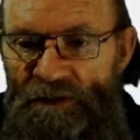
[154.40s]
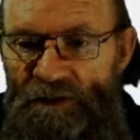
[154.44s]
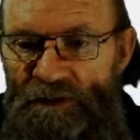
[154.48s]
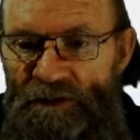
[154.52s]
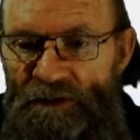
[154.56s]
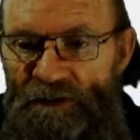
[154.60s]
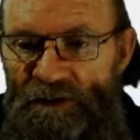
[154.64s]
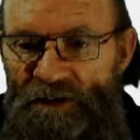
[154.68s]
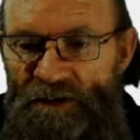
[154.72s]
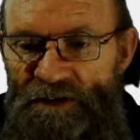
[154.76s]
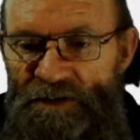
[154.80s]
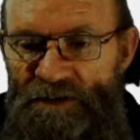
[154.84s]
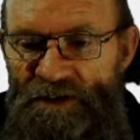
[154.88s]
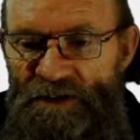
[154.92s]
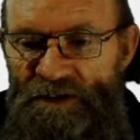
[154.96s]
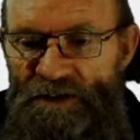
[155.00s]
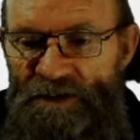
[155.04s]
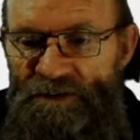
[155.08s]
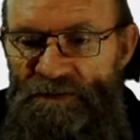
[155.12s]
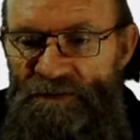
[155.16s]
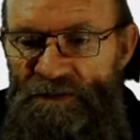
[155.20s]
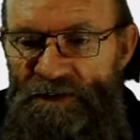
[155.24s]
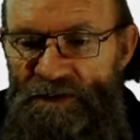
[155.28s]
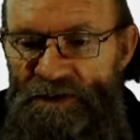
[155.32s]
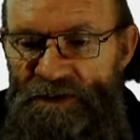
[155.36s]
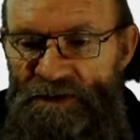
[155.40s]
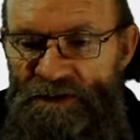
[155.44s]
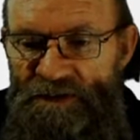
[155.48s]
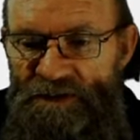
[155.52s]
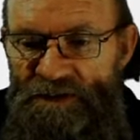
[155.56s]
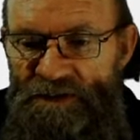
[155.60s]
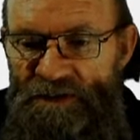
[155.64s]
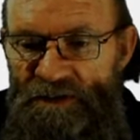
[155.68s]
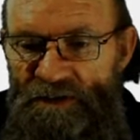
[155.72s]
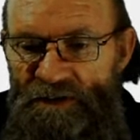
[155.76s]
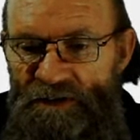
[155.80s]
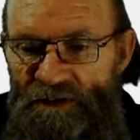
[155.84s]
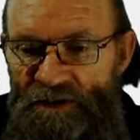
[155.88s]
in
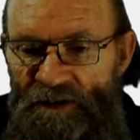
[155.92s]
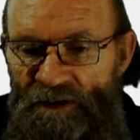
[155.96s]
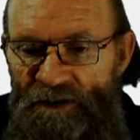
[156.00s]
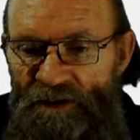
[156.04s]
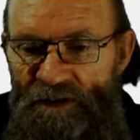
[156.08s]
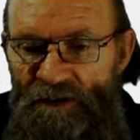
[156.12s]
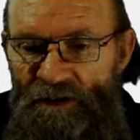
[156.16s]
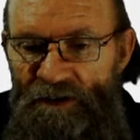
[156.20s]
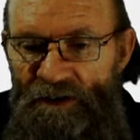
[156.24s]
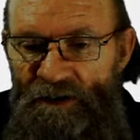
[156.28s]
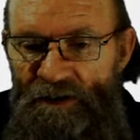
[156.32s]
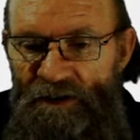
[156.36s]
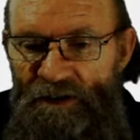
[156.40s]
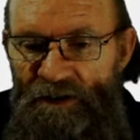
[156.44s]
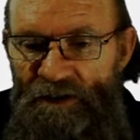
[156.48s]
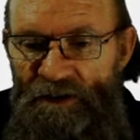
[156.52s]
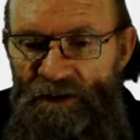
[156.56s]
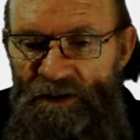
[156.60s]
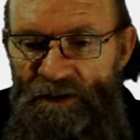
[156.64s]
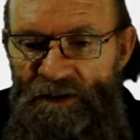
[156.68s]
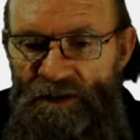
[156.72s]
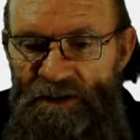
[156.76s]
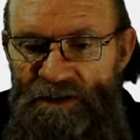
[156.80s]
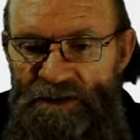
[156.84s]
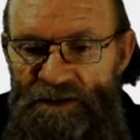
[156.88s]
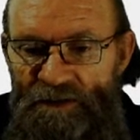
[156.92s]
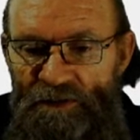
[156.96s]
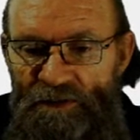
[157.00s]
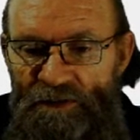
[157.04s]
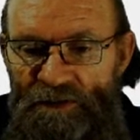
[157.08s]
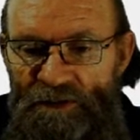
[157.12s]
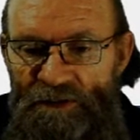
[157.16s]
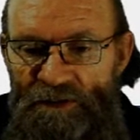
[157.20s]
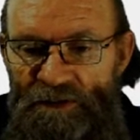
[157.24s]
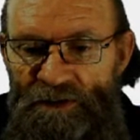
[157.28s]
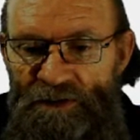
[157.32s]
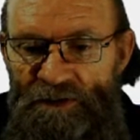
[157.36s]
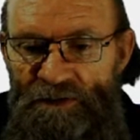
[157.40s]
GXWorks, these are
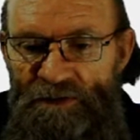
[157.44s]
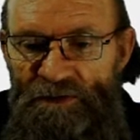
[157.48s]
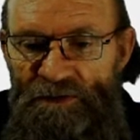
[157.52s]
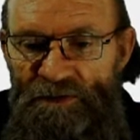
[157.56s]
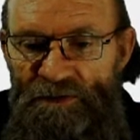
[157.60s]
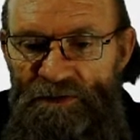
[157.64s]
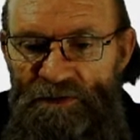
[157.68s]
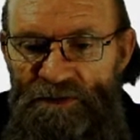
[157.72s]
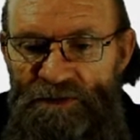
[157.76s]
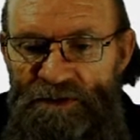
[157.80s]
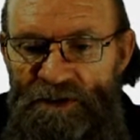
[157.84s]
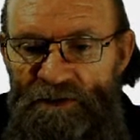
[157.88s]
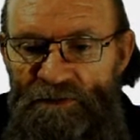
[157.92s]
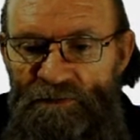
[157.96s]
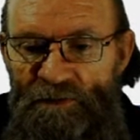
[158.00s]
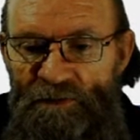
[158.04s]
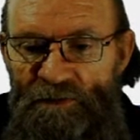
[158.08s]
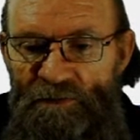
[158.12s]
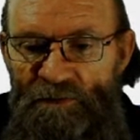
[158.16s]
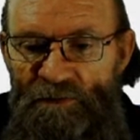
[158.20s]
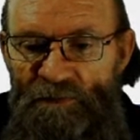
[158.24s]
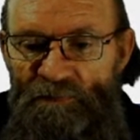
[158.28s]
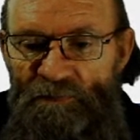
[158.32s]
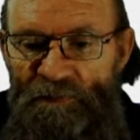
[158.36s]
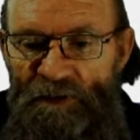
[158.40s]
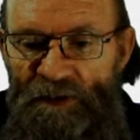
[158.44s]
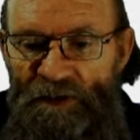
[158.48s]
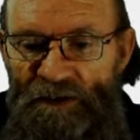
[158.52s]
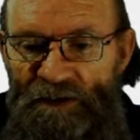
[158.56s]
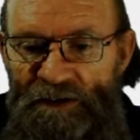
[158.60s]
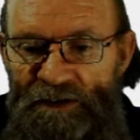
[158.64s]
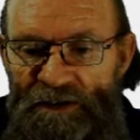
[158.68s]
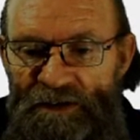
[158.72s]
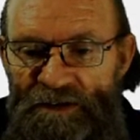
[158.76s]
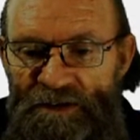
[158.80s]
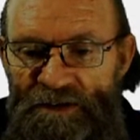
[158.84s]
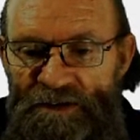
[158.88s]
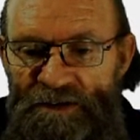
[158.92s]
all the tools that we will find
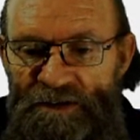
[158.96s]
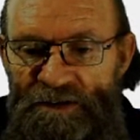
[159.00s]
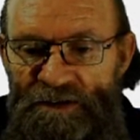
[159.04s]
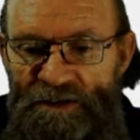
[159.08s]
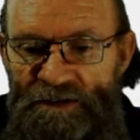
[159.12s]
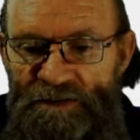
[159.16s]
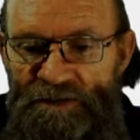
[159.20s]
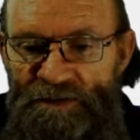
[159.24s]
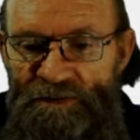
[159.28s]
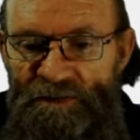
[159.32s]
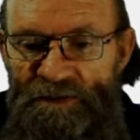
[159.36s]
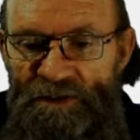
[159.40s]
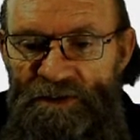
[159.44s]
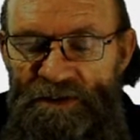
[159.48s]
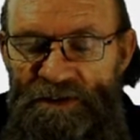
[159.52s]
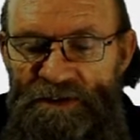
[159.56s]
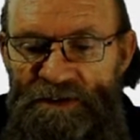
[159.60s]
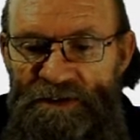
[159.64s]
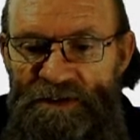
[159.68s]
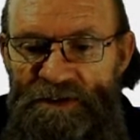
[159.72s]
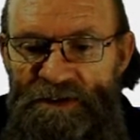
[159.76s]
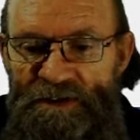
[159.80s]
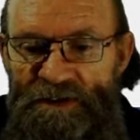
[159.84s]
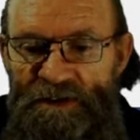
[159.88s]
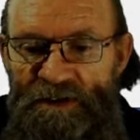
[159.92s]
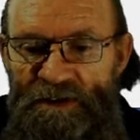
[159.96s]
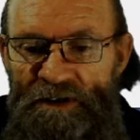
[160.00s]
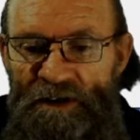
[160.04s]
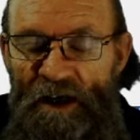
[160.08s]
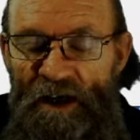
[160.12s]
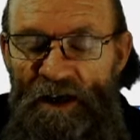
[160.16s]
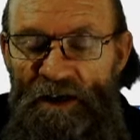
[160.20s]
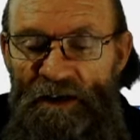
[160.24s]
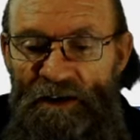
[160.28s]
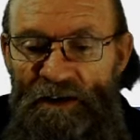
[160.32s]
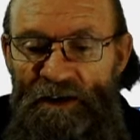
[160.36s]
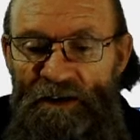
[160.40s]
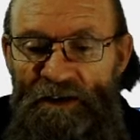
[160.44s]
in GXWorks.
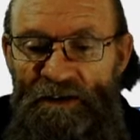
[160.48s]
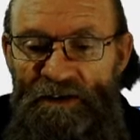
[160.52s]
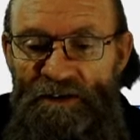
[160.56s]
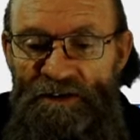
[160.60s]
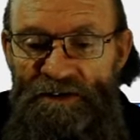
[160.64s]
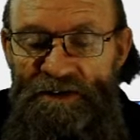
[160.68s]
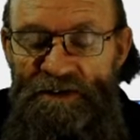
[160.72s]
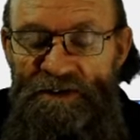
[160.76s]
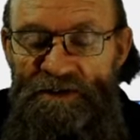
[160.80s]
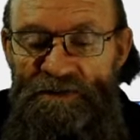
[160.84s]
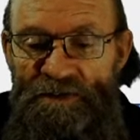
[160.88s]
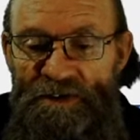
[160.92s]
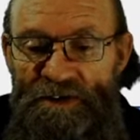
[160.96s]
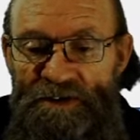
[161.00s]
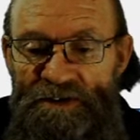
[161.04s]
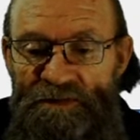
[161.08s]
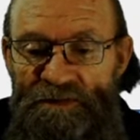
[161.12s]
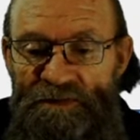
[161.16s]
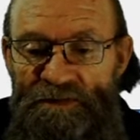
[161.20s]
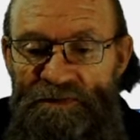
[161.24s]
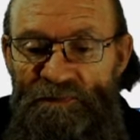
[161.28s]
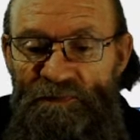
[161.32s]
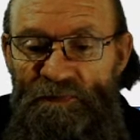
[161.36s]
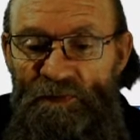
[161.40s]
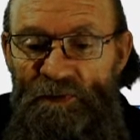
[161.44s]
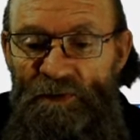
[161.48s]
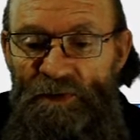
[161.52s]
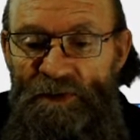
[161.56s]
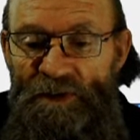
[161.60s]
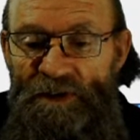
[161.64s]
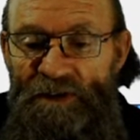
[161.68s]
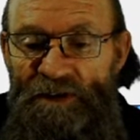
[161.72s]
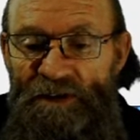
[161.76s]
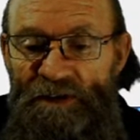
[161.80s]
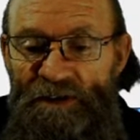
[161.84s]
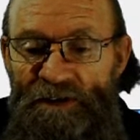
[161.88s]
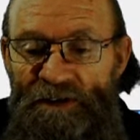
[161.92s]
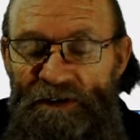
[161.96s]
In GXWorks for
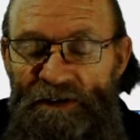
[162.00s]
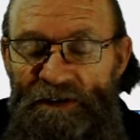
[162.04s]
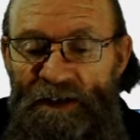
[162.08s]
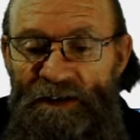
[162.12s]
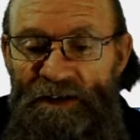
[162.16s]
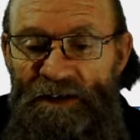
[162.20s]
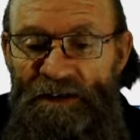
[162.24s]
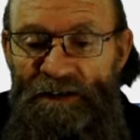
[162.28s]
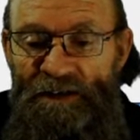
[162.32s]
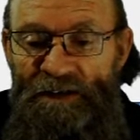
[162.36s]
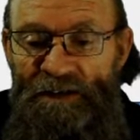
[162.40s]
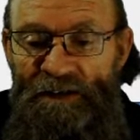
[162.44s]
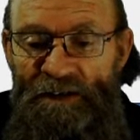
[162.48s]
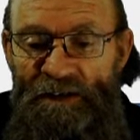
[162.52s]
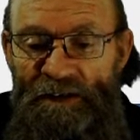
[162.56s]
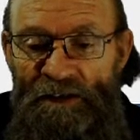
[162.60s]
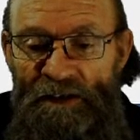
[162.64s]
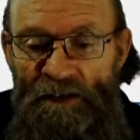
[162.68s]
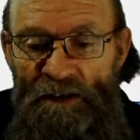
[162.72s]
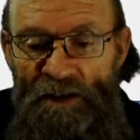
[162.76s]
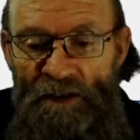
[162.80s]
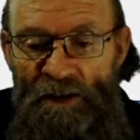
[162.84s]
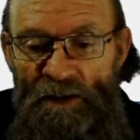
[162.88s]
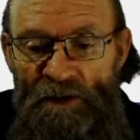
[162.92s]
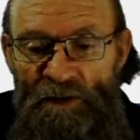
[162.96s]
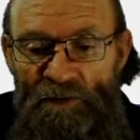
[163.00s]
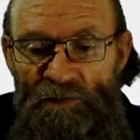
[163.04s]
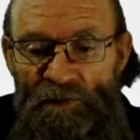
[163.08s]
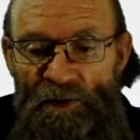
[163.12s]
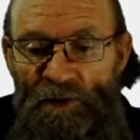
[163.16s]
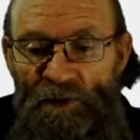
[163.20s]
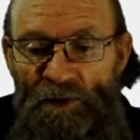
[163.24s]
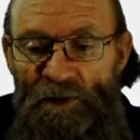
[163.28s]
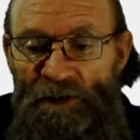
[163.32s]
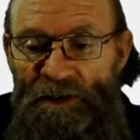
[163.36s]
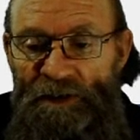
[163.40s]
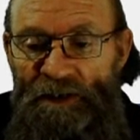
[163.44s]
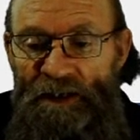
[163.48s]
the data
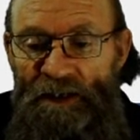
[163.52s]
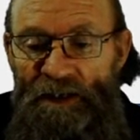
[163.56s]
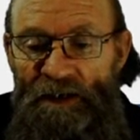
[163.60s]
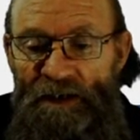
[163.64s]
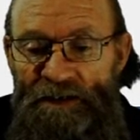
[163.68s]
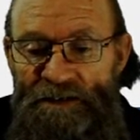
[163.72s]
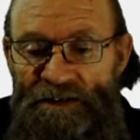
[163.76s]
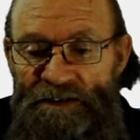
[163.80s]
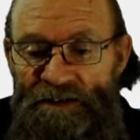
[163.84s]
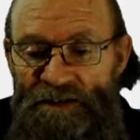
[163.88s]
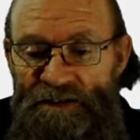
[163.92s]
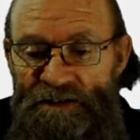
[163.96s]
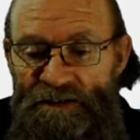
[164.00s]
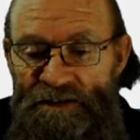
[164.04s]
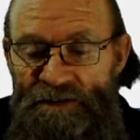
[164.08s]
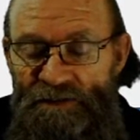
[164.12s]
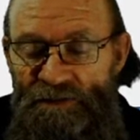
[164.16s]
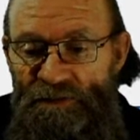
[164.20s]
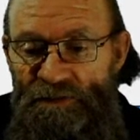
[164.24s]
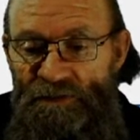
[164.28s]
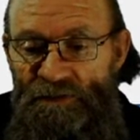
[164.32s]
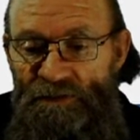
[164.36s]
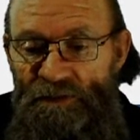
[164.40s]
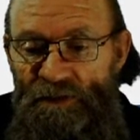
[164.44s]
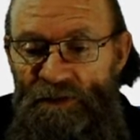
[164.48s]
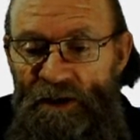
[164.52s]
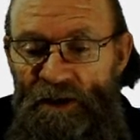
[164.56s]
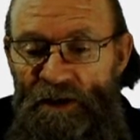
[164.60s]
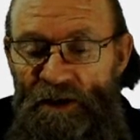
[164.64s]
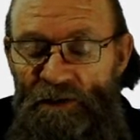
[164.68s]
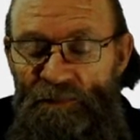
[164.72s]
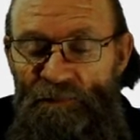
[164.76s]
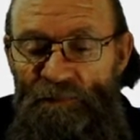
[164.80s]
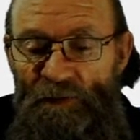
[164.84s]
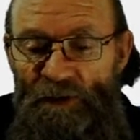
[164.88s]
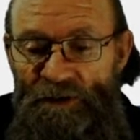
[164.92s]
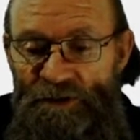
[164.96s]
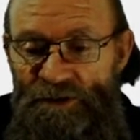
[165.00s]
flow analysis tool
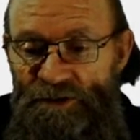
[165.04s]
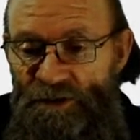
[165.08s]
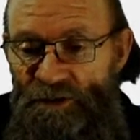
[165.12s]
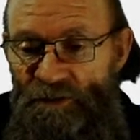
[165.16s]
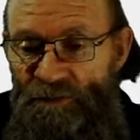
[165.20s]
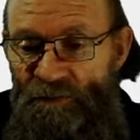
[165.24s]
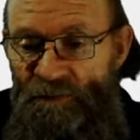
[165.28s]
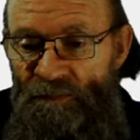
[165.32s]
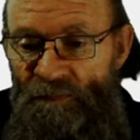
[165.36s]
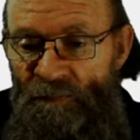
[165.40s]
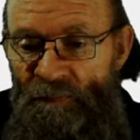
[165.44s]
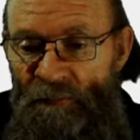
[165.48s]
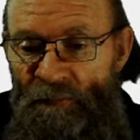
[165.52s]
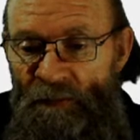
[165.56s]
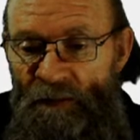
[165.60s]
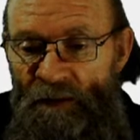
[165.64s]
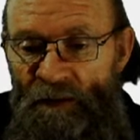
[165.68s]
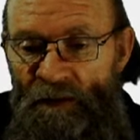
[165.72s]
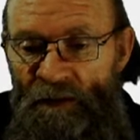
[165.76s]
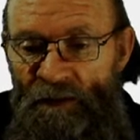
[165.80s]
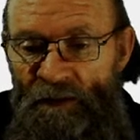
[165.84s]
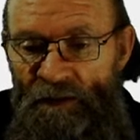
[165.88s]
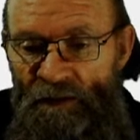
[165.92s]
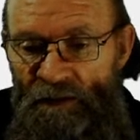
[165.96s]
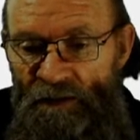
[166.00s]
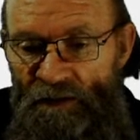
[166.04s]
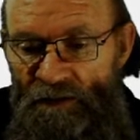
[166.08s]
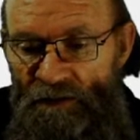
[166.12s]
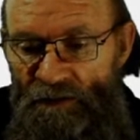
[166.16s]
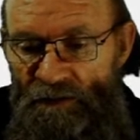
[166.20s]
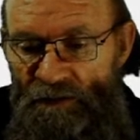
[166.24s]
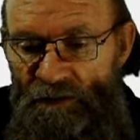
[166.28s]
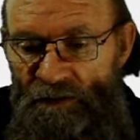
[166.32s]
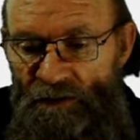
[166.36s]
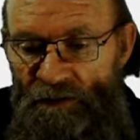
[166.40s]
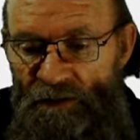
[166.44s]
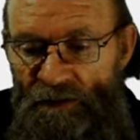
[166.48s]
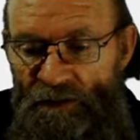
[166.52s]
function.
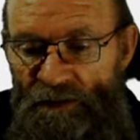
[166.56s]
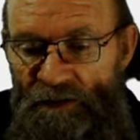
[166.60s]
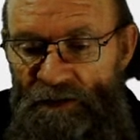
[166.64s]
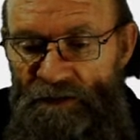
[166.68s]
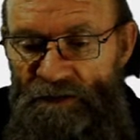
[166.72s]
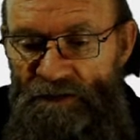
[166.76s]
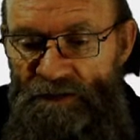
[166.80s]
Okay,